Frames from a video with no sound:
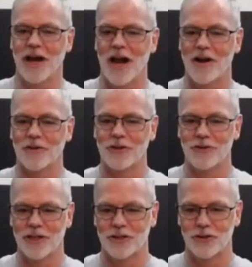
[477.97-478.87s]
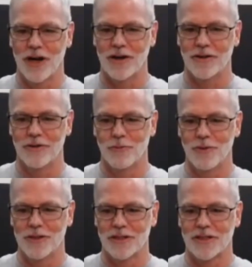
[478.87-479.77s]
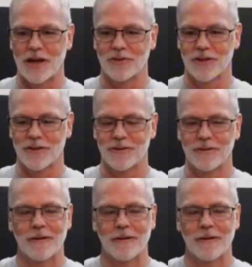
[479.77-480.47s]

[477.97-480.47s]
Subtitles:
and how you get your business out there.